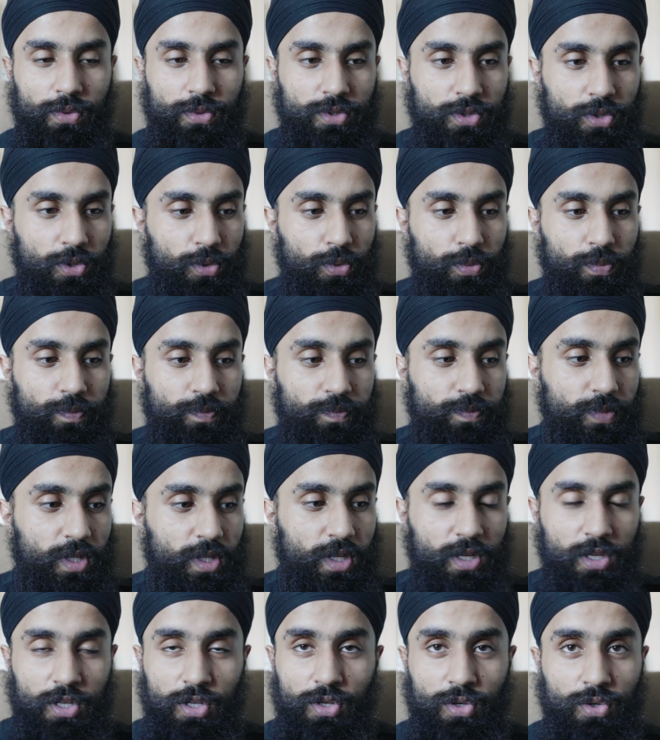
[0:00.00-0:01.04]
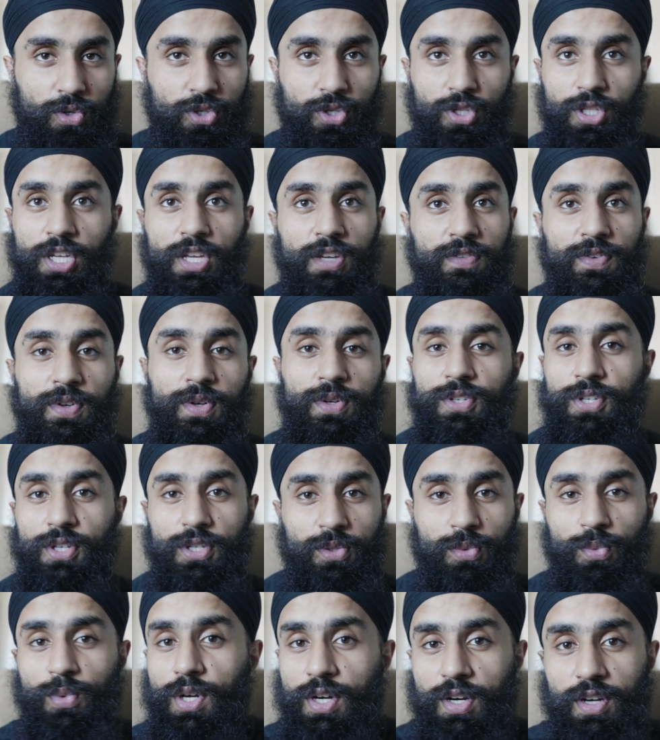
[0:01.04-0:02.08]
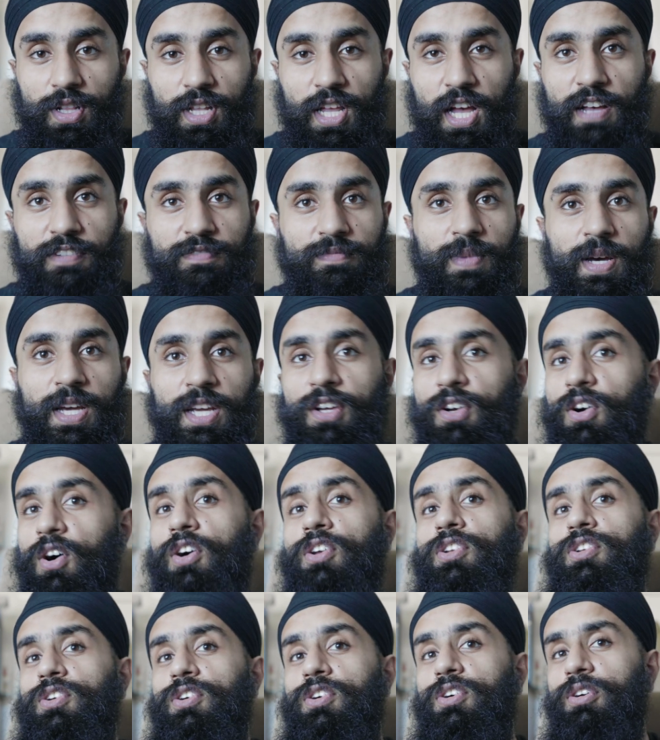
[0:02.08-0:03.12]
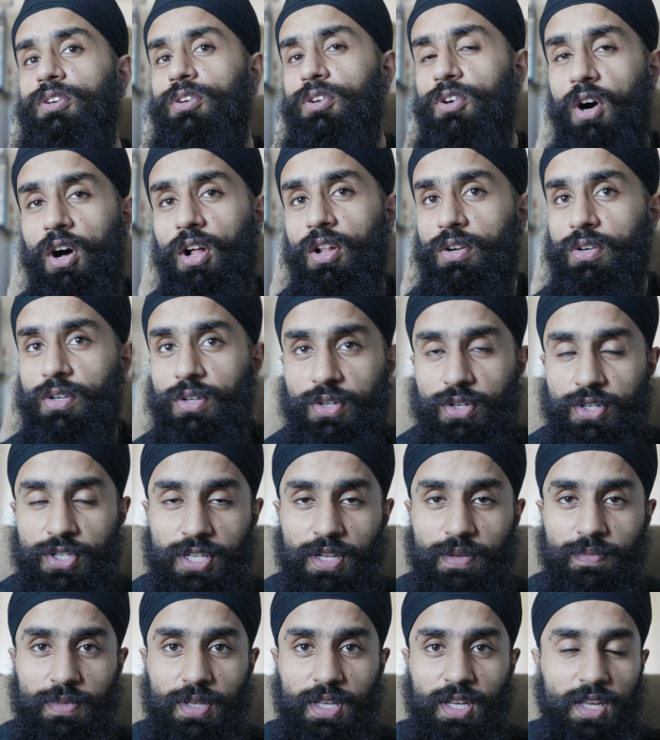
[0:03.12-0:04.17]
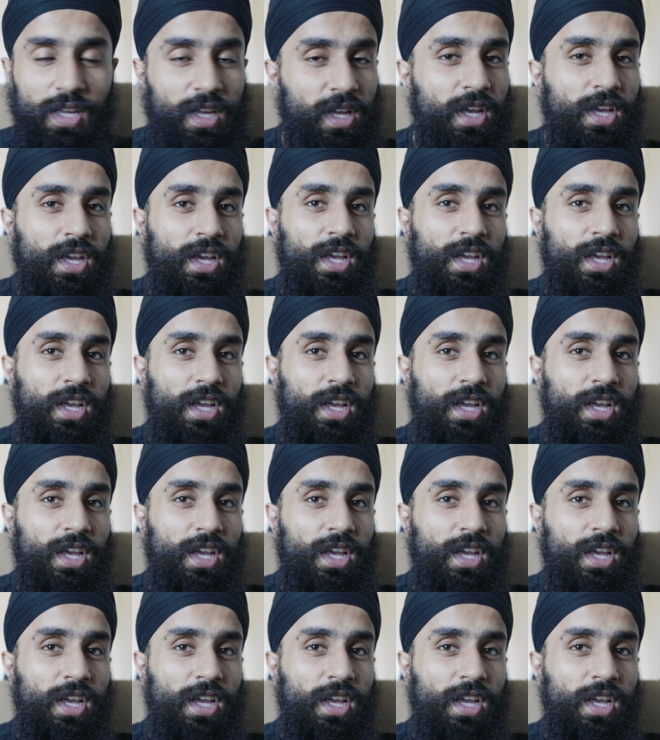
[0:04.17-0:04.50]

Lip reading: So usually if you just wear a lav mic on your collar or something,